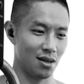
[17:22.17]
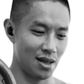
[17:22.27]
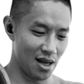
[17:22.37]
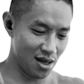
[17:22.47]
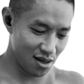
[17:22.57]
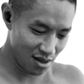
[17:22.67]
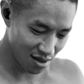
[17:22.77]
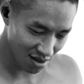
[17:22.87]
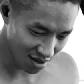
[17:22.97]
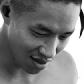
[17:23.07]
then
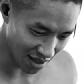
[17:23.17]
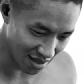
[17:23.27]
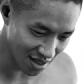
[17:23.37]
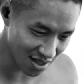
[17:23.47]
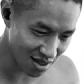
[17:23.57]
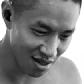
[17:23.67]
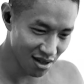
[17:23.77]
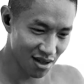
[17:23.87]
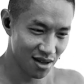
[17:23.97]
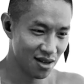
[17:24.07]
it's
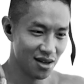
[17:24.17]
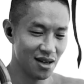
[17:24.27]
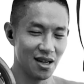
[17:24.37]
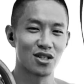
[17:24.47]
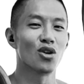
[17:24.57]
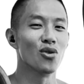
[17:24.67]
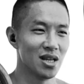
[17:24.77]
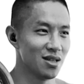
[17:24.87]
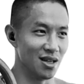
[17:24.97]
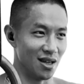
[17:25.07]
so
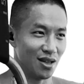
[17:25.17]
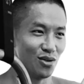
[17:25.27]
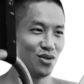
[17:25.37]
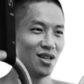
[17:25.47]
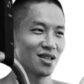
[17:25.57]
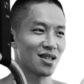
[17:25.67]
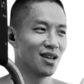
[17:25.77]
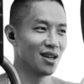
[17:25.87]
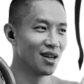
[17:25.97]
easy. You just